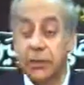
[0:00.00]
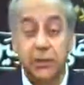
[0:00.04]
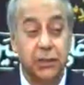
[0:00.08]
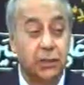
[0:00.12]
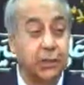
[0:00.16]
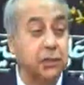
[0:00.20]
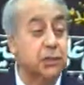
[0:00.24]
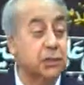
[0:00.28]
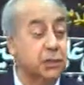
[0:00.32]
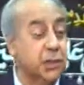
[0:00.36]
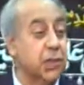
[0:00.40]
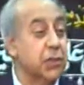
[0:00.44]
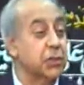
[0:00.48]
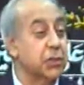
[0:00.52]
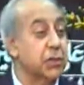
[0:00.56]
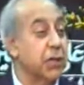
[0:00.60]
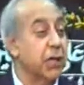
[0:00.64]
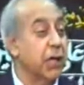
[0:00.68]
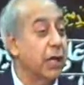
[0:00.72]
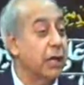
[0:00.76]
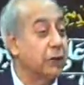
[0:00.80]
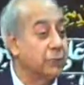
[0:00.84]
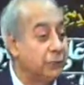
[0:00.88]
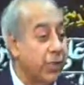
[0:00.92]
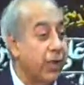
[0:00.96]
is
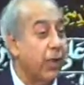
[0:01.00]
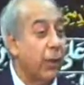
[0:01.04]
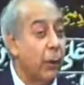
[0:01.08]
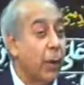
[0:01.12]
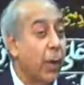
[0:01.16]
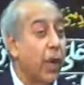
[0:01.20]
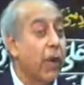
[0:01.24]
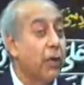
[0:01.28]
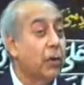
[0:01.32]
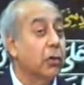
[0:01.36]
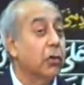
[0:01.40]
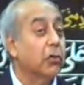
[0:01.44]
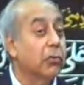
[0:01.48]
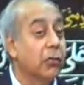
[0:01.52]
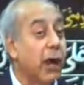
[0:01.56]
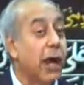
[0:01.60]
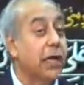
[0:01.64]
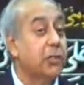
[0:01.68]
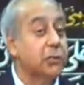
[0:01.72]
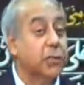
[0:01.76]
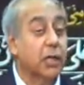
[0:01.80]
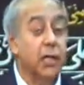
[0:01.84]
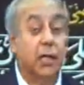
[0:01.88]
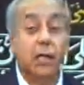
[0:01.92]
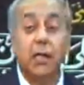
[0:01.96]
certainly a very well-known
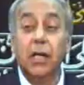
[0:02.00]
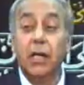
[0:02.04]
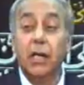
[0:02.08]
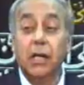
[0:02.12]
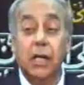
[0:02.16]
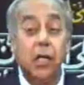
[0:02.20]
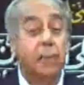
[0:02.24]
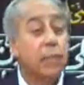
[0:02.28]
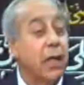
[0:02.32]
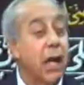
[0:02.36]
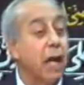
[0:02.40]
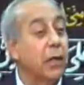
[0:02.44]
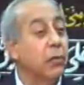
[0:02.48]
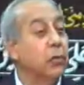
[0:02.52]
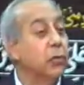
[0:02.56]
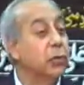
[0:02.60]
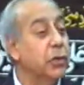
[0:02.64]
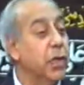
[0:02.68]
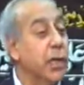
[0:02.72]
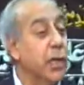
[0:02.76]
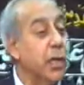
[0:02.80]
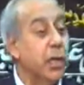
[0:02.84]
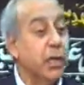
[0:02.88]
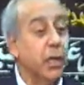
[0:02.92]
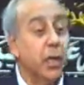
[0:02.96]
writer,
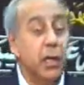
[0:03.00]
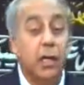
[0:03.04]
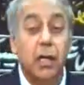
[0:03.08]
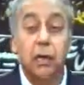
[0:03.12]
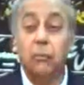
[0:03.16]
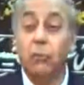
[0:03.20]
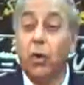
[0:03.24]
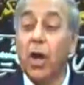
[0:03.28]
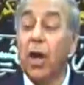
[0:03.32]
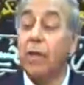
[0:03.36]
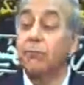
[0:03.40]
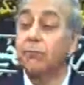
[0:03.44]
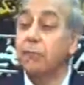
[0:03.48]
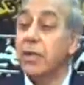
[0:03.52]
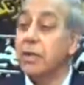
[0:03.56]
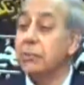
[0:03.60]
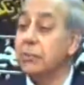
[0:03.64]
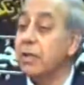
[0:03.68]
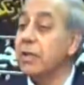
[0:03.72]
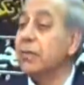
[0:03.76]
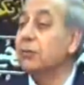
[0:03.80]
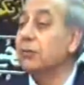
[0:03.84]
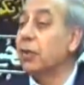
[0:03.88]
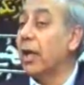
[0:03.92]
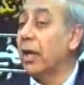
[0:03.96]
Kamaluddin Muhammad
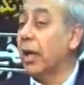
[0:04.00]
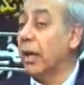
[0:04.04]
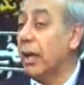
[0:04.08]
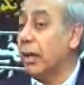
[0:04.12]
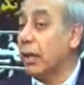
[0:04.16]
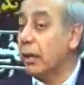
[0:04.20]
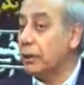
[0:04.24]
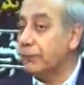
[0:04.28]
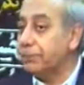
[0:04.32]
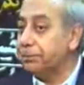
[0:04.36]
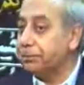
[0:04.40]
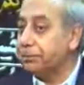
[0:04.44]
bin Talha.